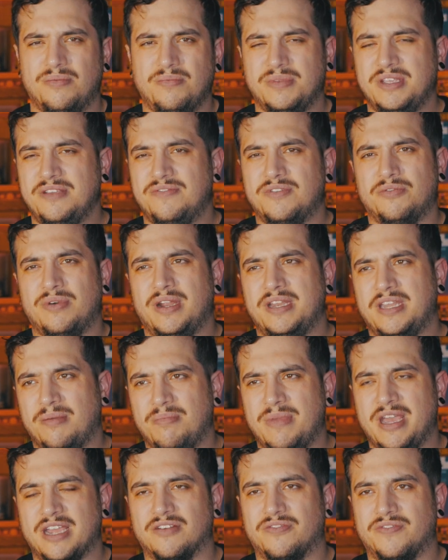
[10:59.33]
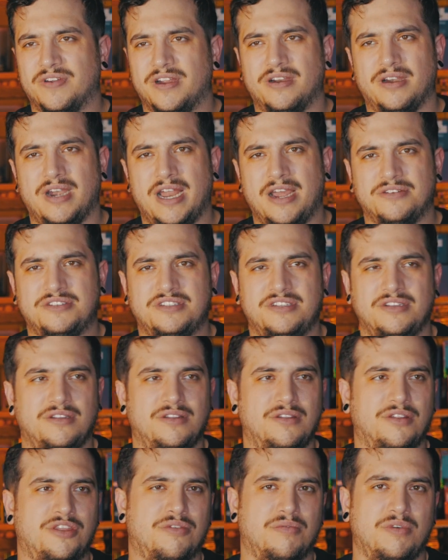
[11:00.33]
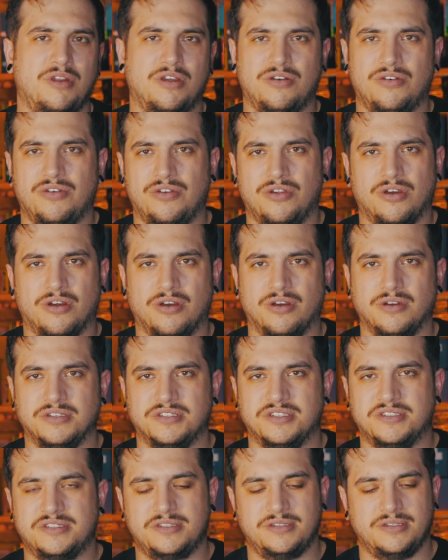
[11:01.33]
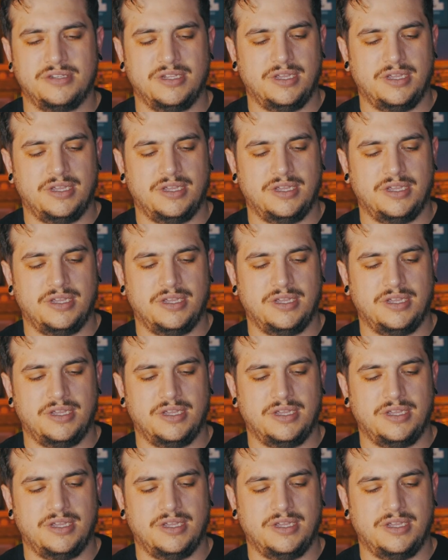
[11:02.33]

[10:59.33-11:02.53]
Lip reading: even a red dot magnifier out to 300 yards,